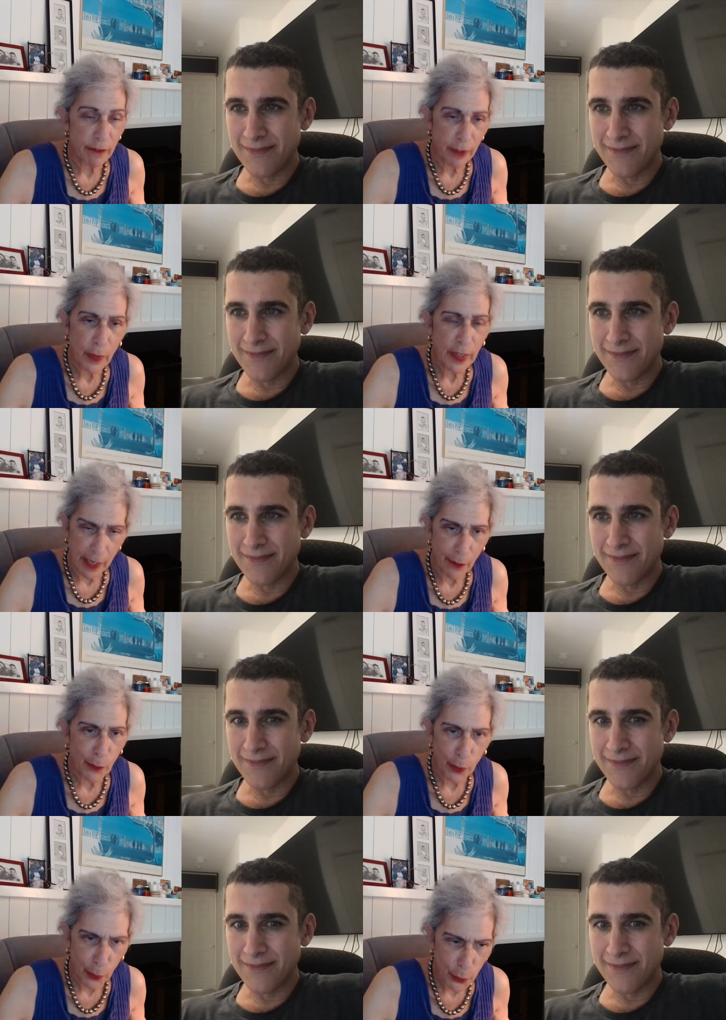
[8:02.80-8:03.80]
Speaker 1: for a very
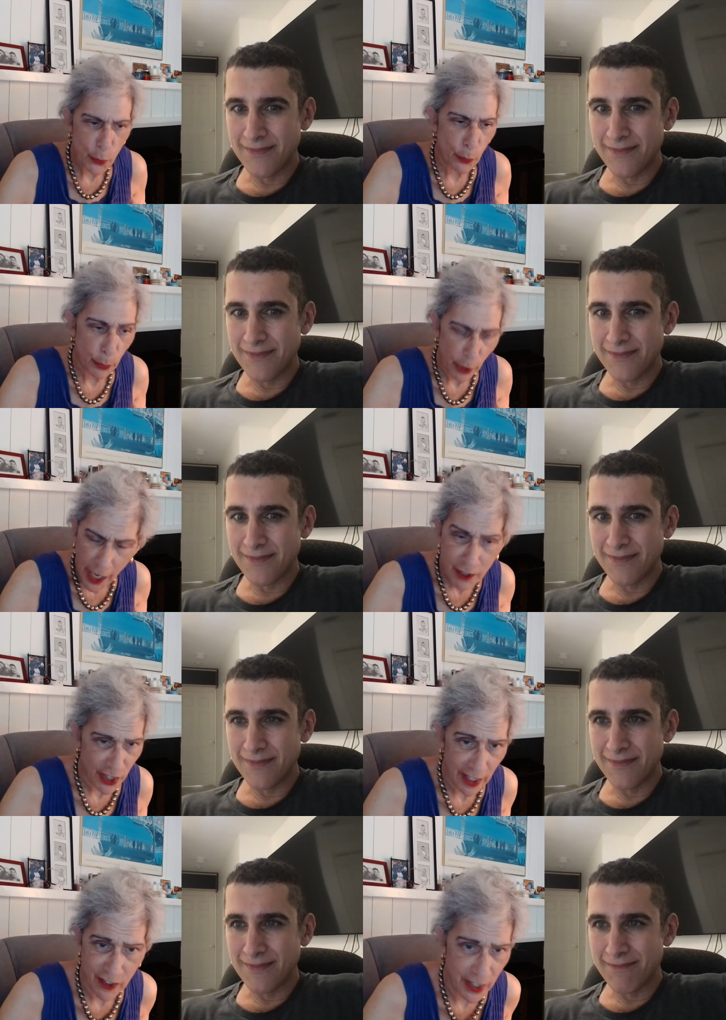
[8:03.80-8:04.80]
countercultural
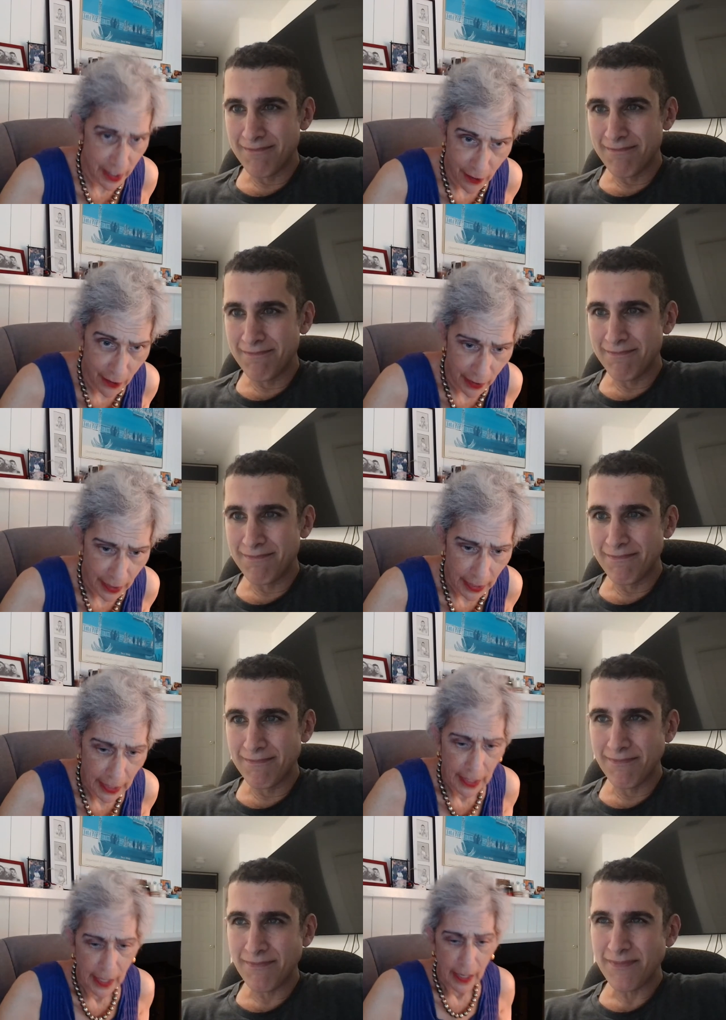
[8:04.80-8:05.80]
project here.
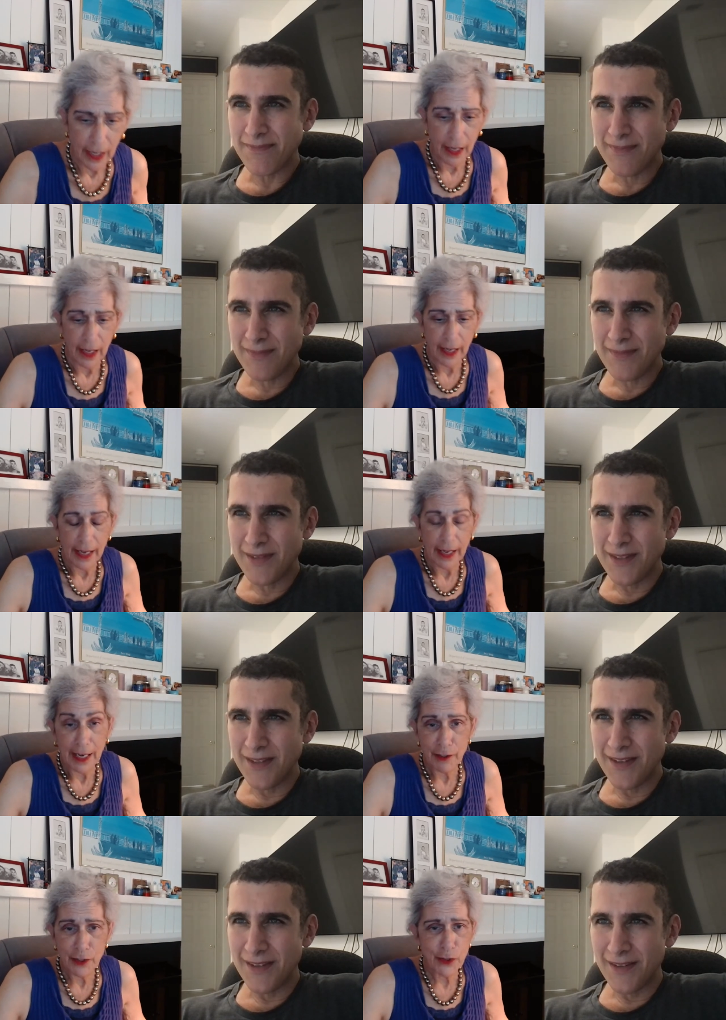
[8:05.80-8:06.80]
Uh,
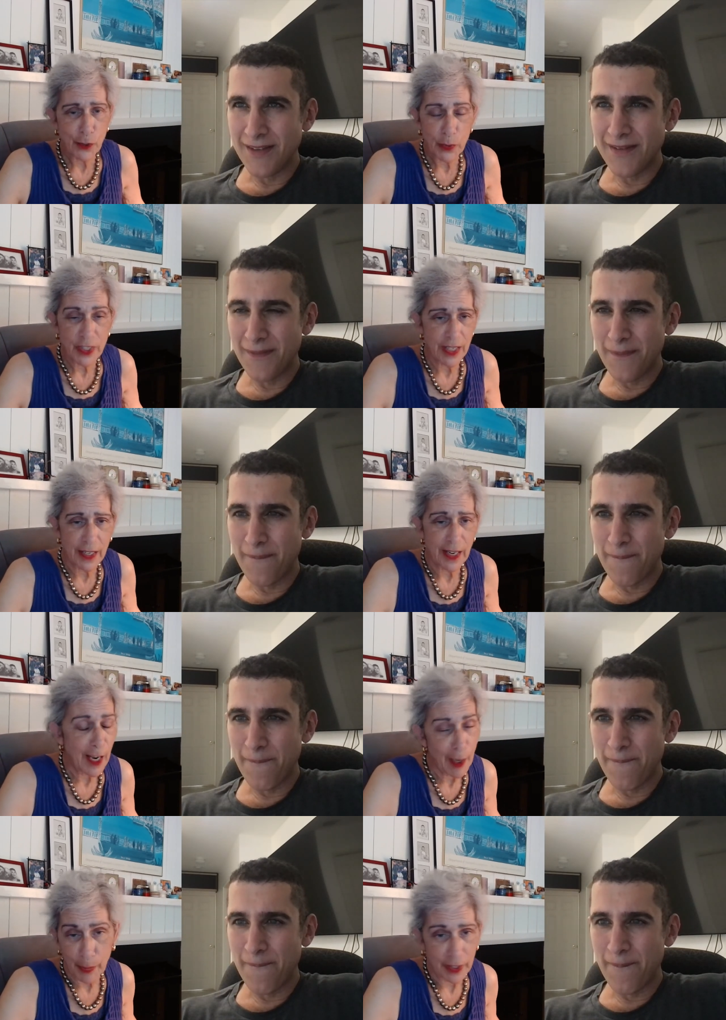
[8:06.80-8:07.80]
and I just don't see
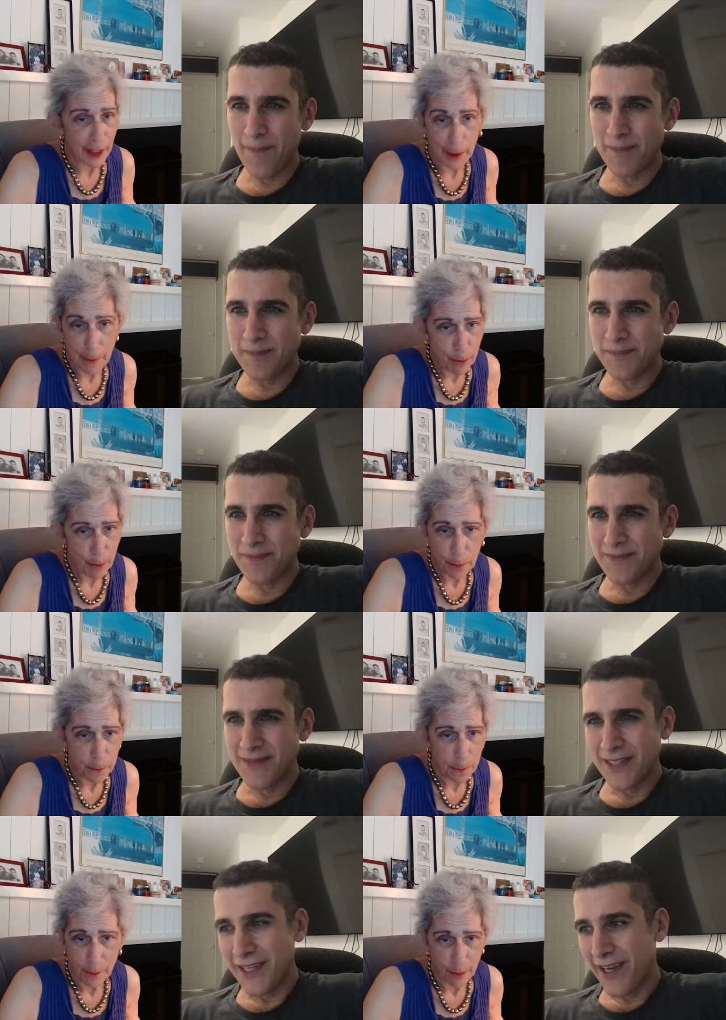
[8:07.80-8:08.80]
it happening.
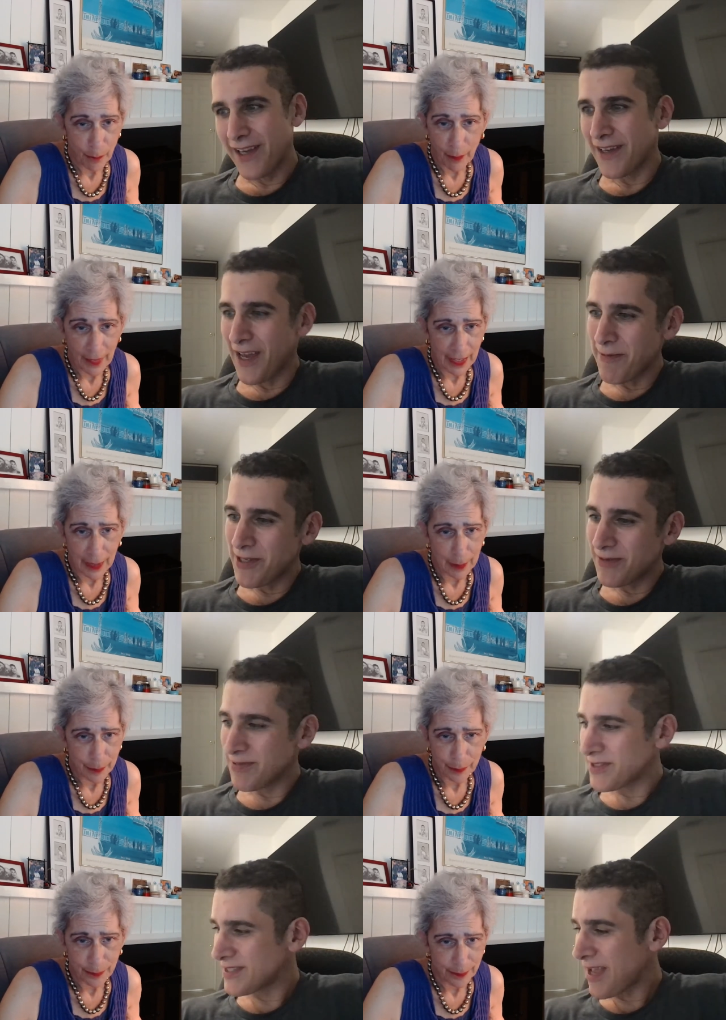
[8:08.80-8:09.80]
Speaker 2: Yeah, I
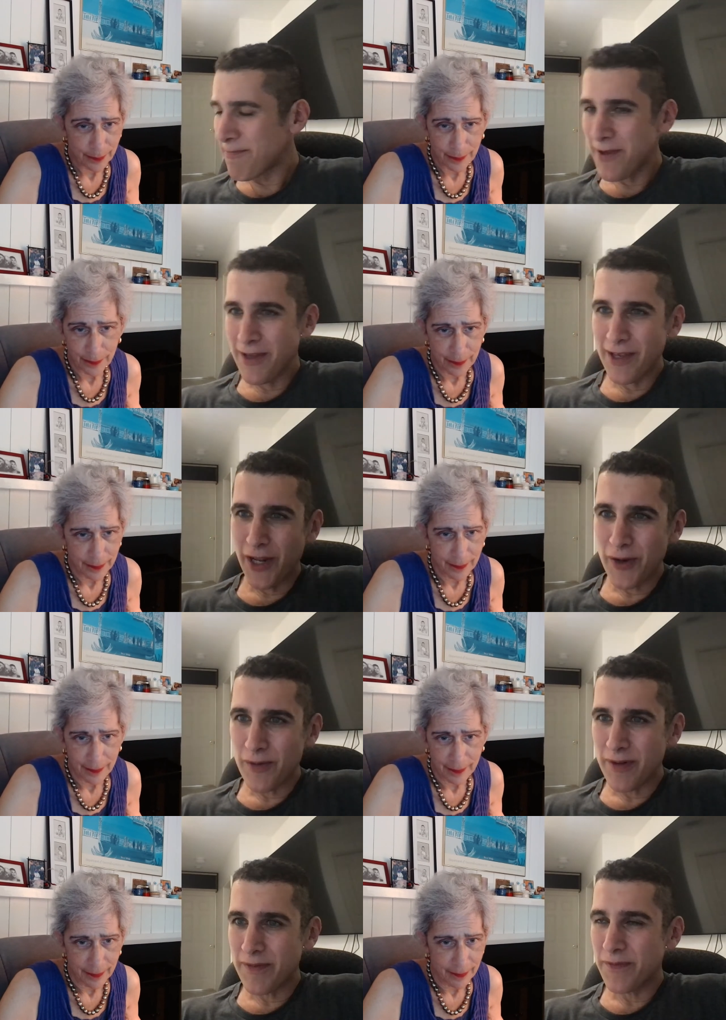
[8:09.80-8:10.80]
mean, stopping you
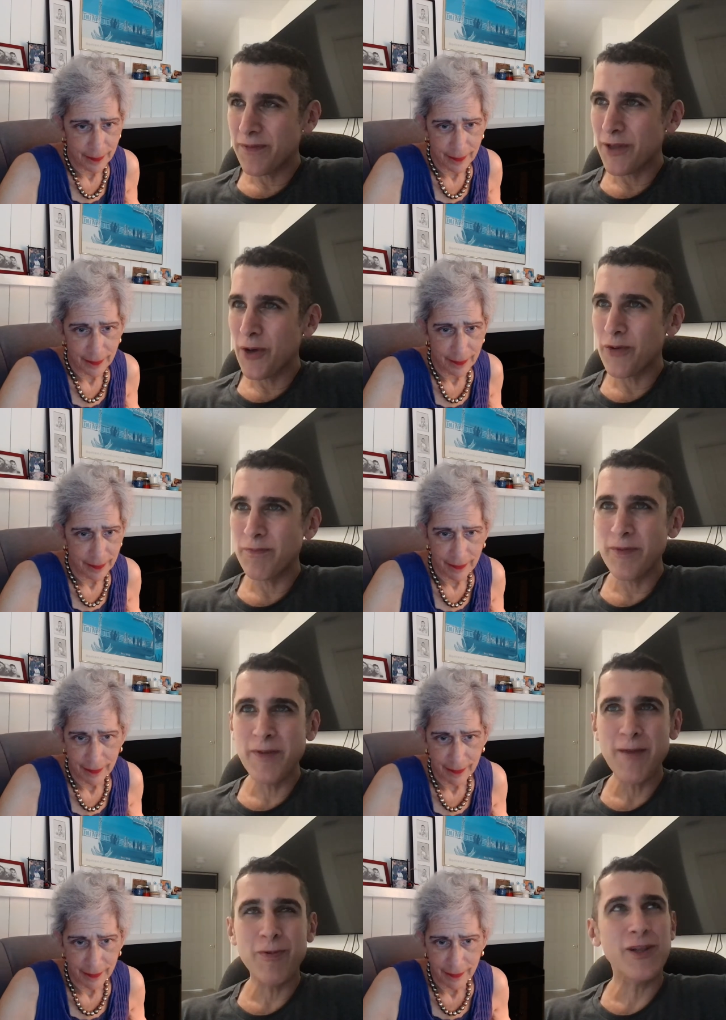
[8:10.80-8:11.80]
know the flow of
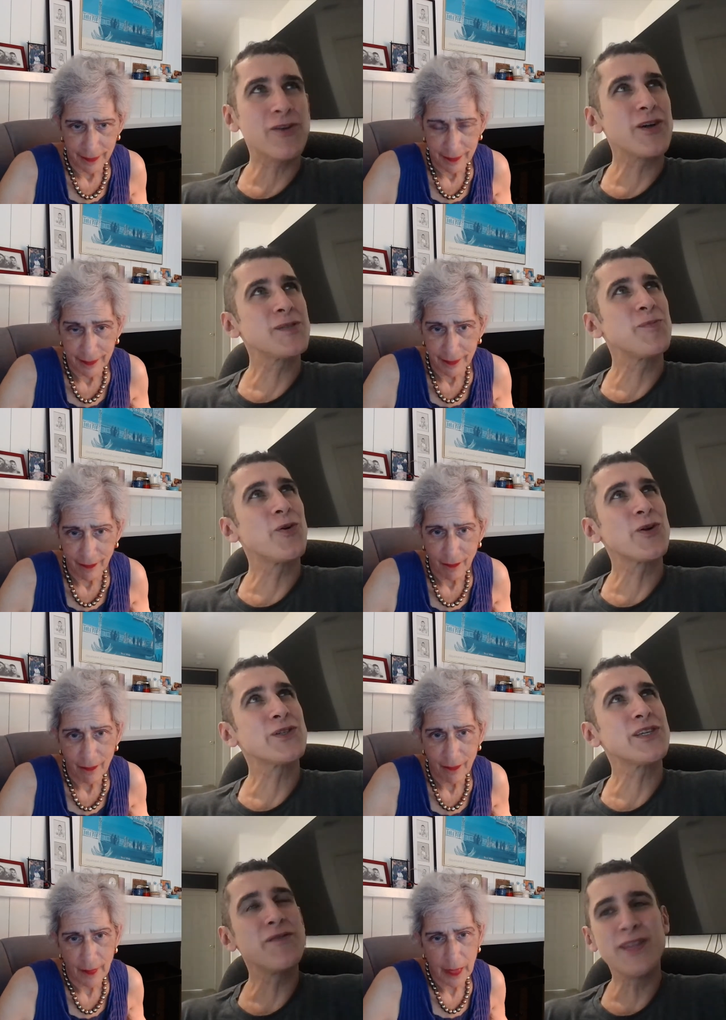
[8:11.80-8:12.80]
people across
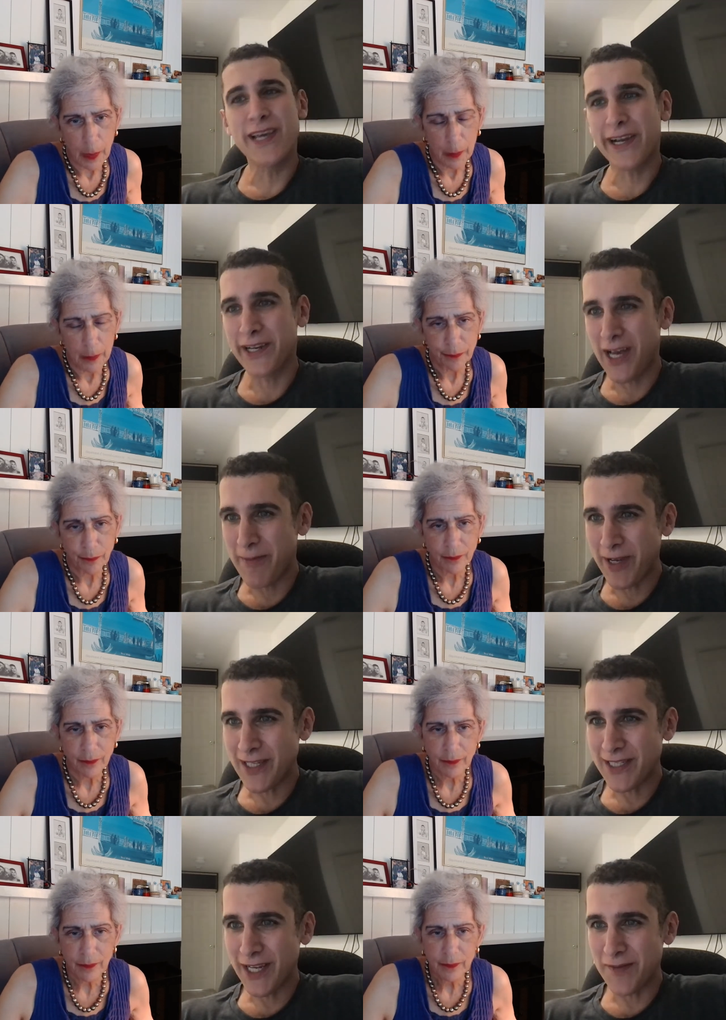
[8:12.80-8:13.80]
borders, given the
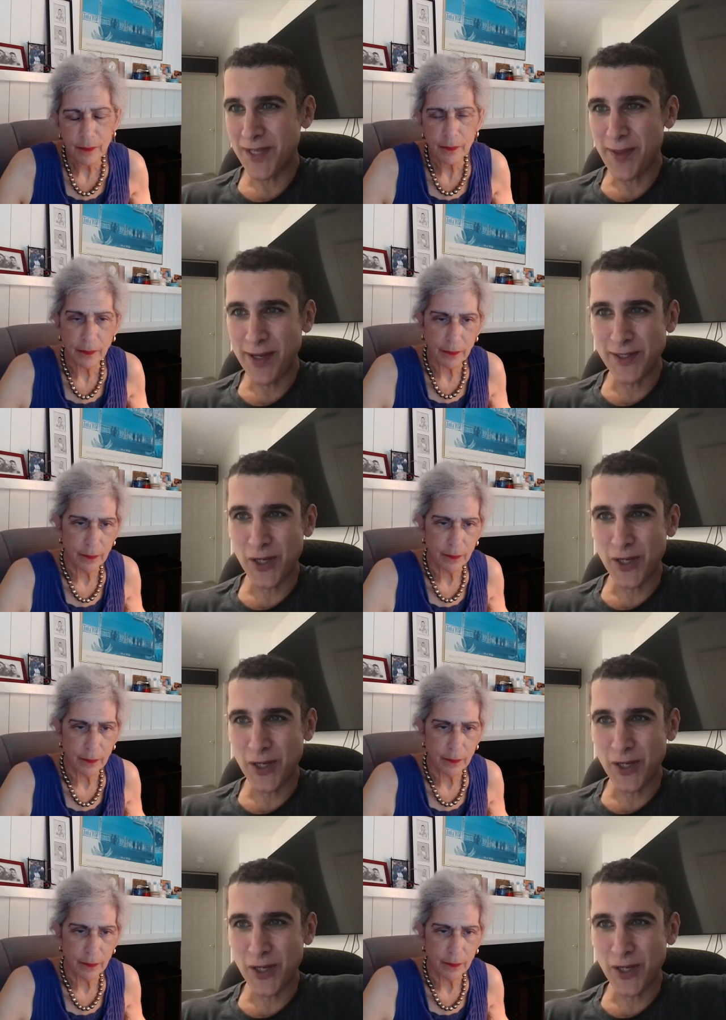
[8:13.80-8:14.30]
economic incentives, I think is